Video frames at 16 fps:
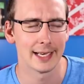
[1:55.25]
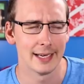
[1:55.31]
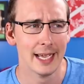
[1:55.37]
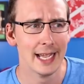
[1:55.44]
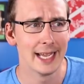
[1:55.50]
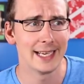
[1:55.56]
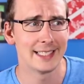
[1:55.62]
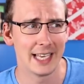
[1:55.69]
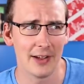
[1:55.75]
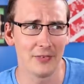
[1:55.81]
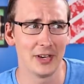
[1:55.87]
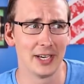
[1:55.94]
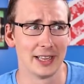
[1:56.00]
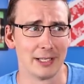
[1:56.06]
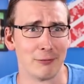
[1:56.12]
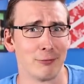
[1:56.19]
and he
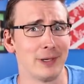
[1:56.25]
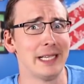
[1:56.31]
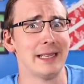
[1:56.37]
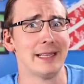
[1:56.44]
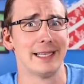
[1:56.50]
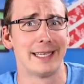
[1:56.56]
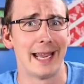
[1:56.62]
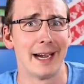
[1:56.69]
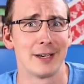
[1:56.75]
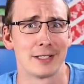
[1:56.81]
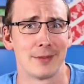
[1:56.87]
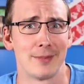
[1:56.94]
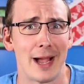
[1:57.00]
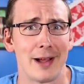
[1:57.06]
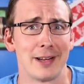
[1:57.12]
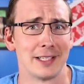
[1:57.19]
definitely really
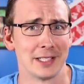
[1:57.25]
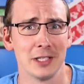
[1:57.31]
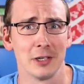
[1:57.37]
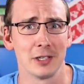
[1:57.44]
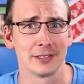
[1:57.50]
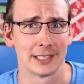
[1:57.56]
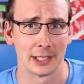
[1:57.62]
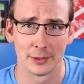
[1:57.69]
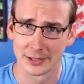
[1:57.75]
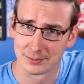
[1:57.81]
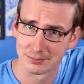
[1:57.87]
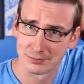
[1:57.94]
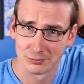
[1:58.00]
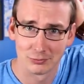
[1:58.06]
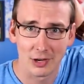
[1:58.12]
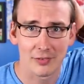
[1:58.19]
cares about his looks, like always
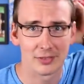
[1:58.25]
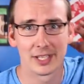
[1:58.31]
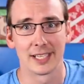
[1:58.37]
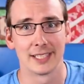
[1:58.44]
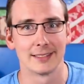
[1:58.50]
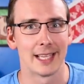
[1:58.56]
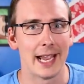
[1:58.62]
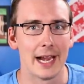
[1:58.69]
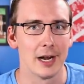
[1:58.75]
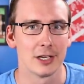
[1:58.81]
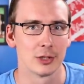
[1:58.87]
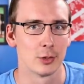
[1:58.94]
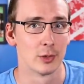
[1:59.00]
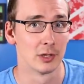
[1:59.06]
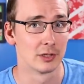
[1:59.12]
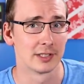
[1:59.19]
ruffling his hair
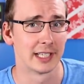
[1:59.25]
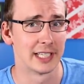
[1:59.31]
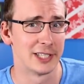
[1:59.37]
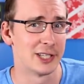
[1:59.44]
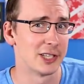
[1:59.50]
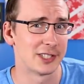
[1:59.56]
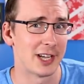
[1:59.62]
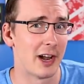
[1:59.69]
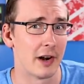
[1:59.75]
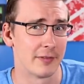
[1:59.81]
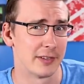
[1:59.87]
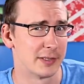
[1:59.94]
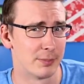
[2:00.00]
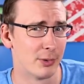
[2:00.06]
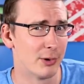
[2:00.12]
so it looks like he just got off his